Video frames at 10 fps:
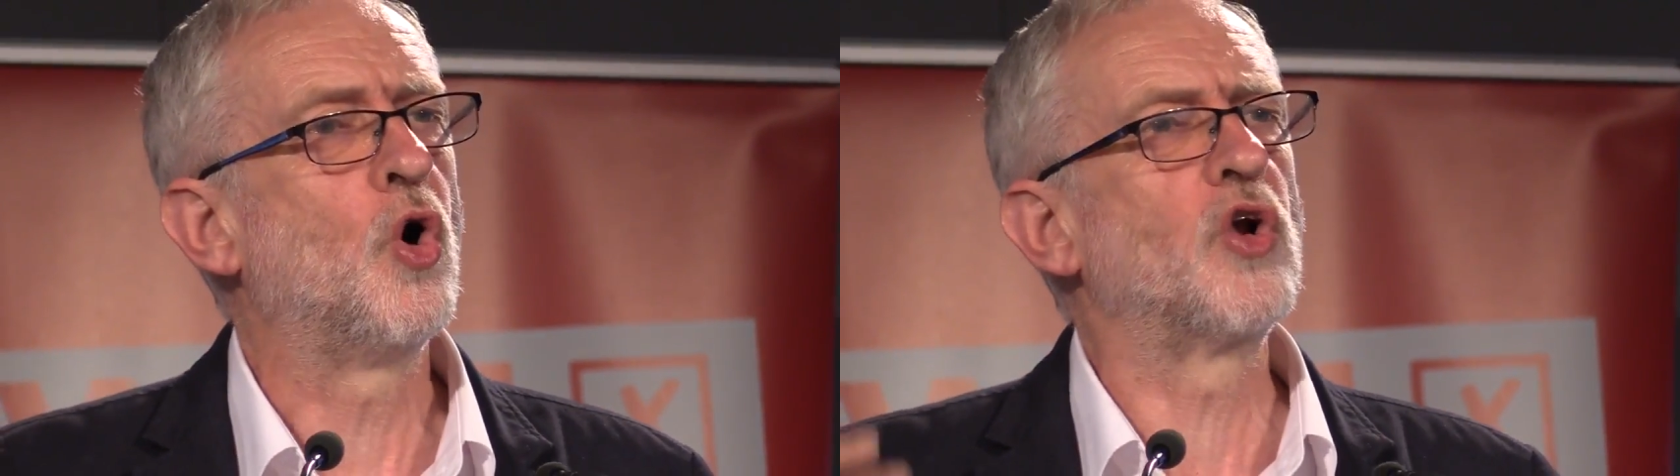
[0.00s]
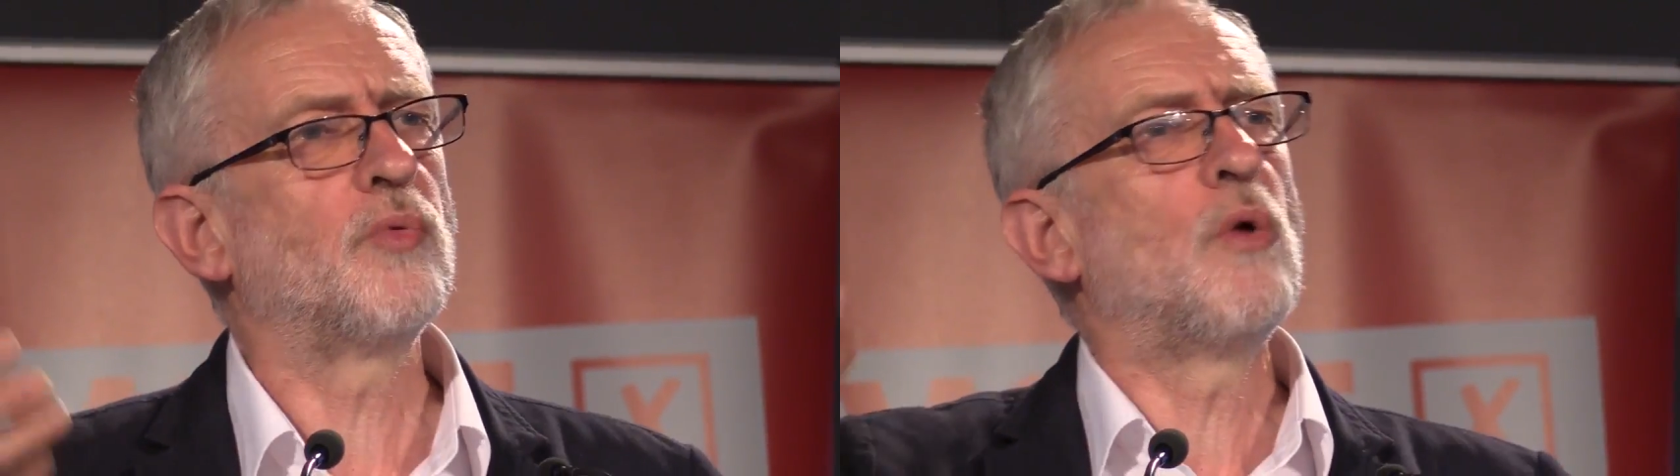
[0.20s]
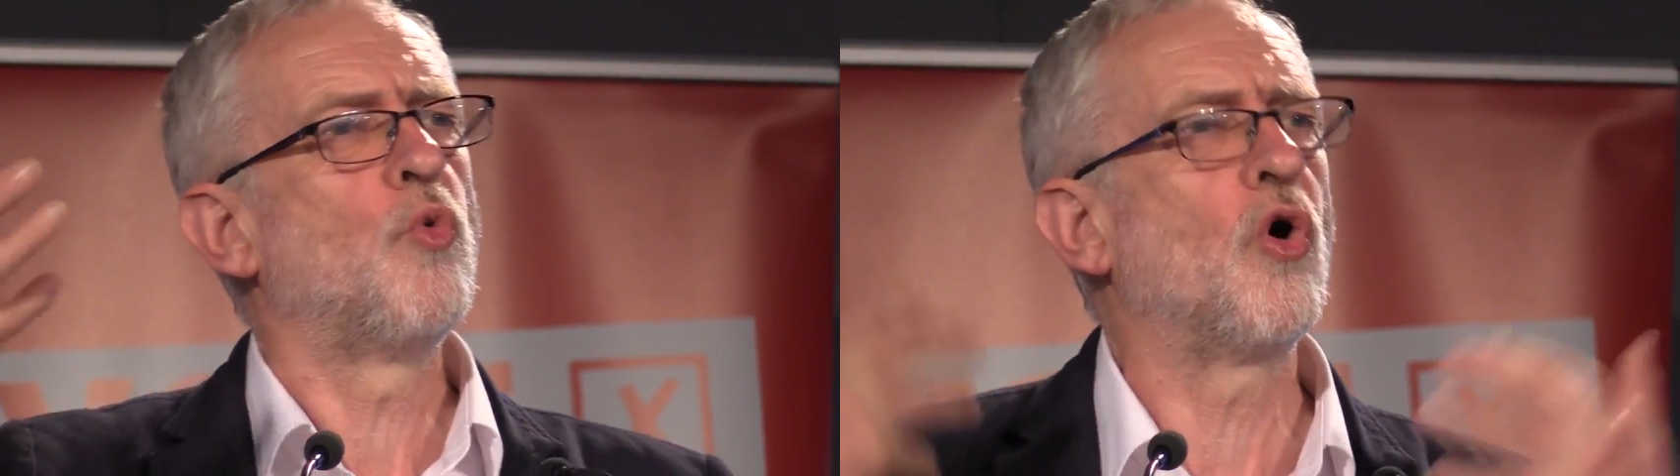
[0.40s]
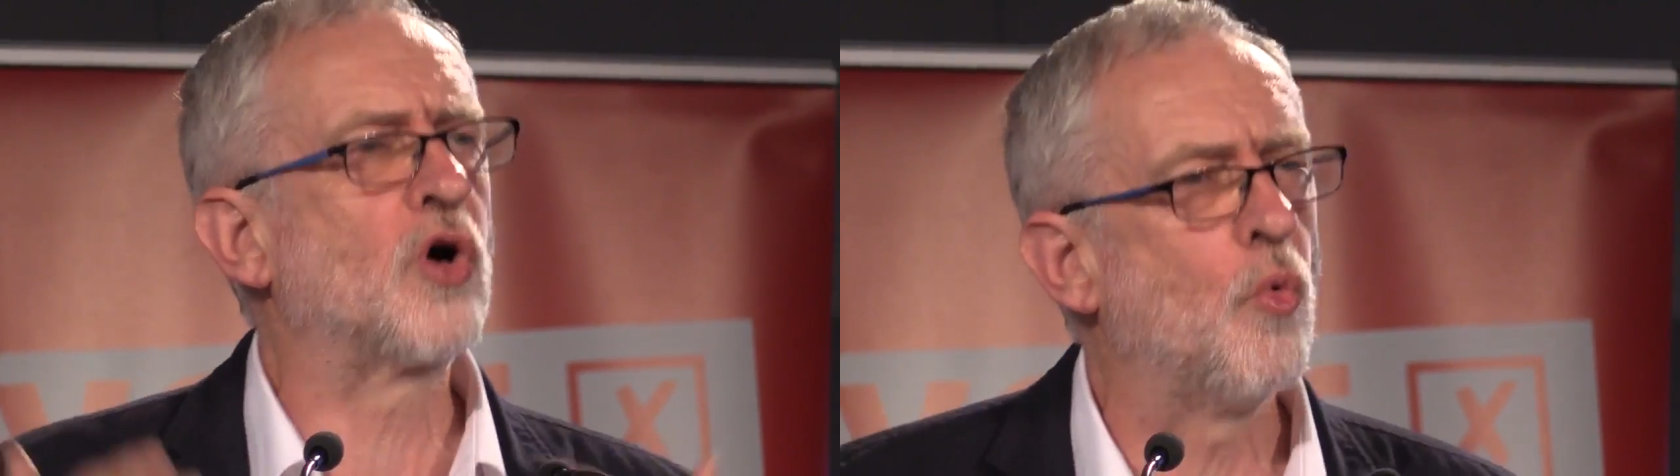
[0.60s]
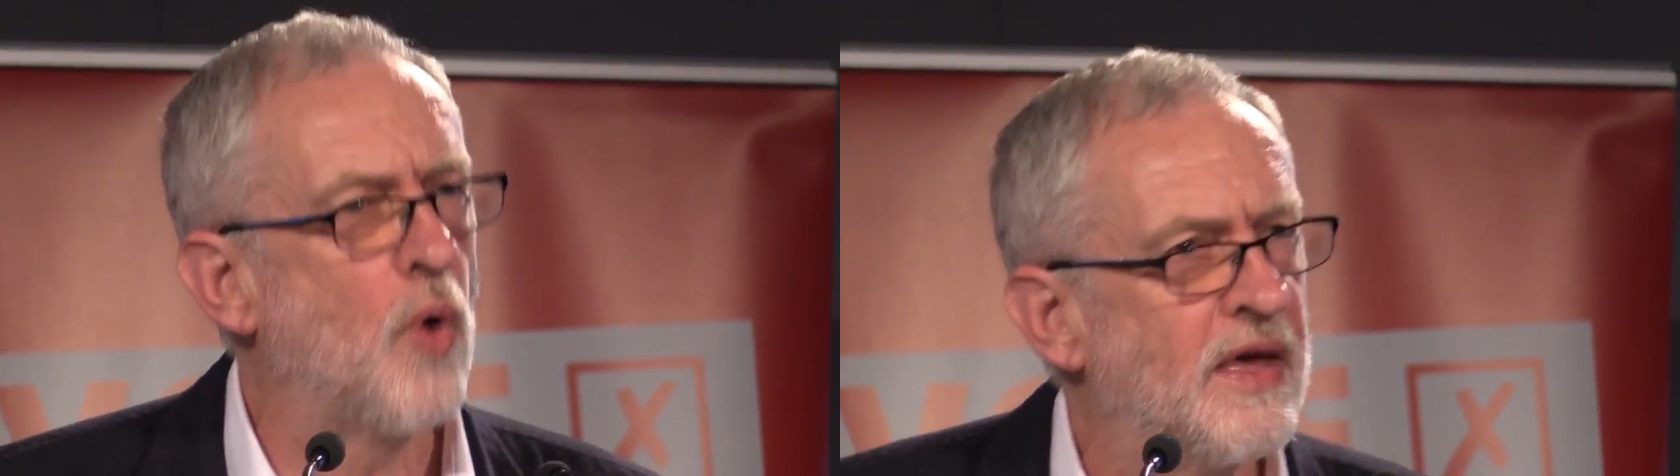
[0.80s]
or do we
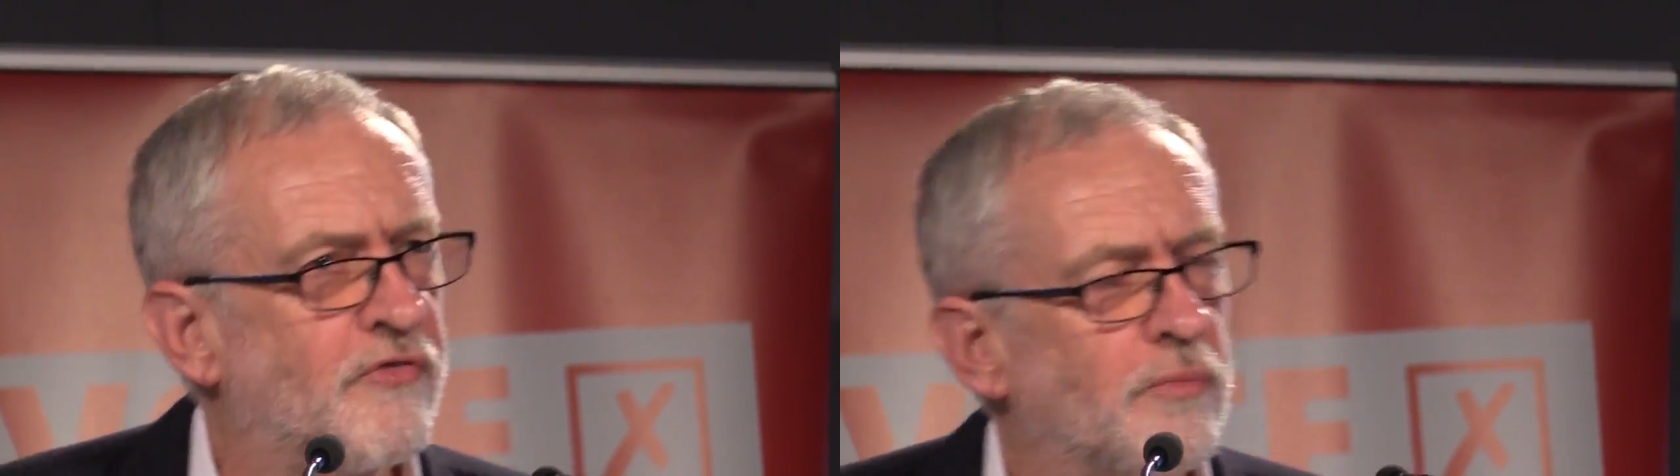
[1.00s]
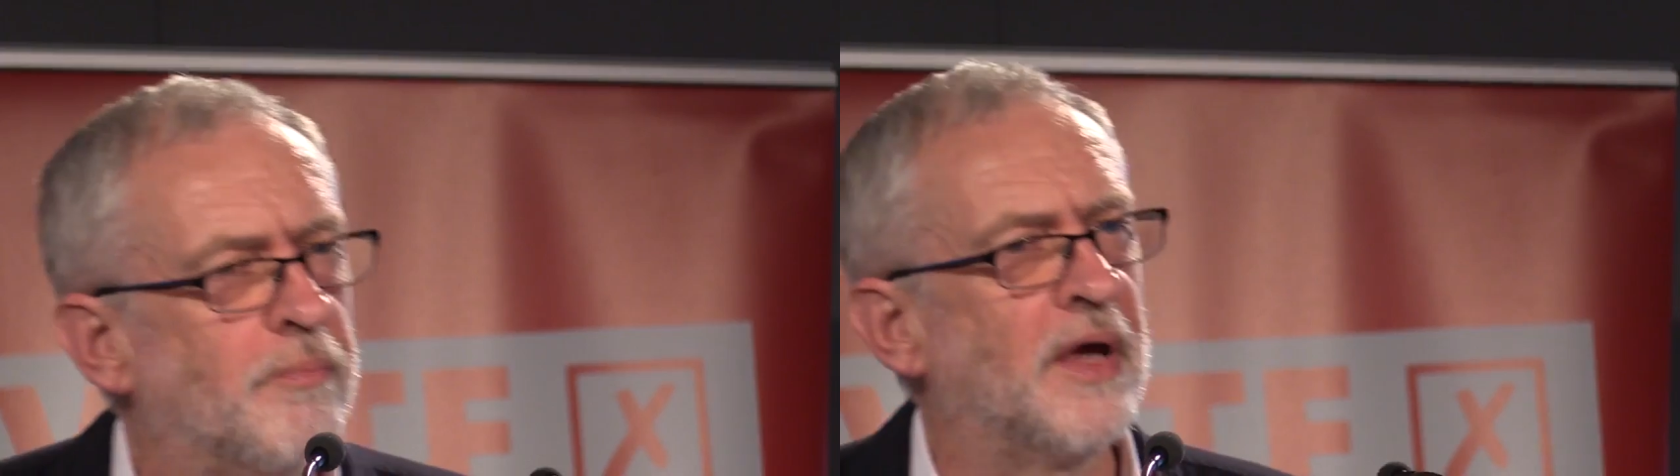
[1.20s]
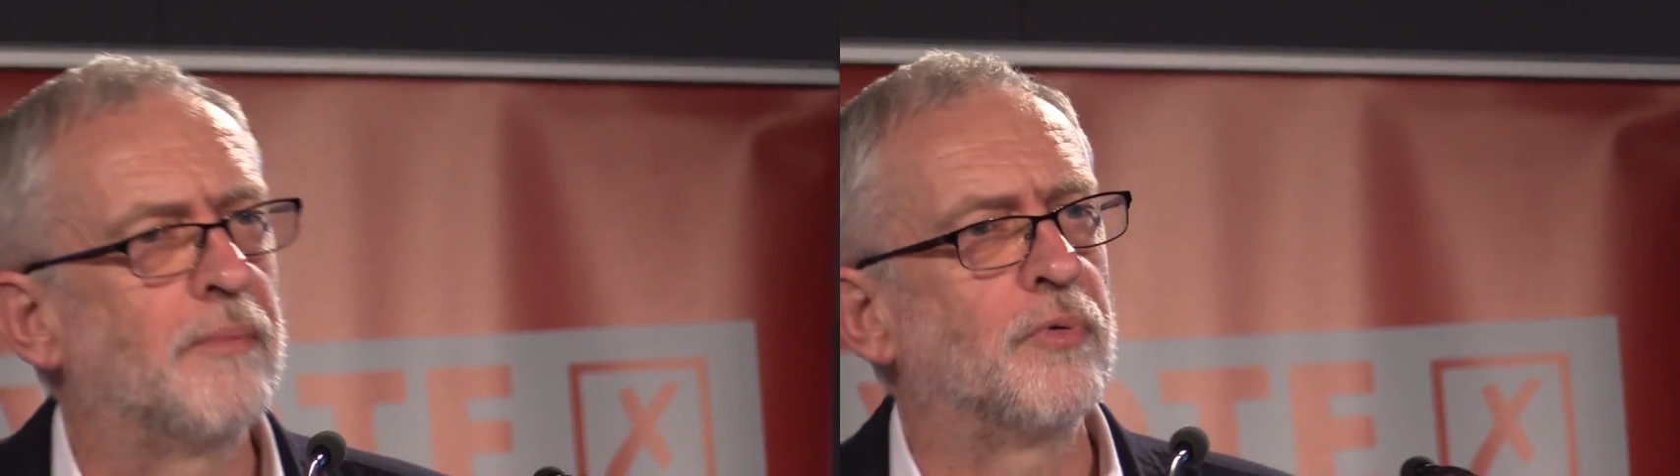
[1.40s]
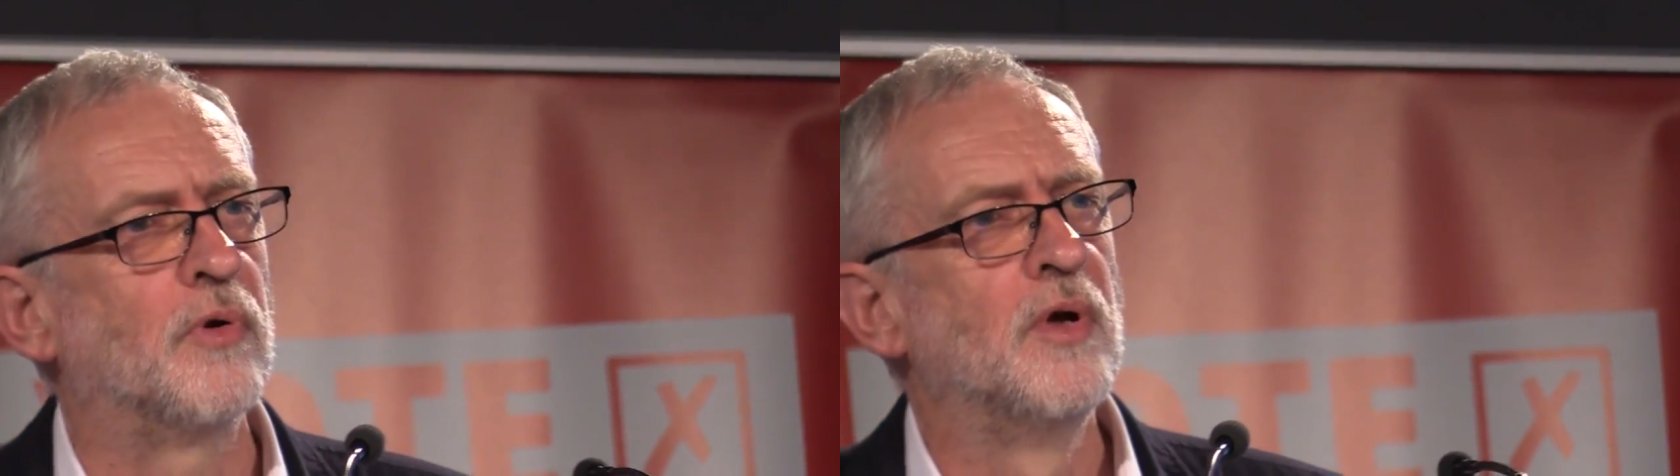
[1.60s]
walk away from people?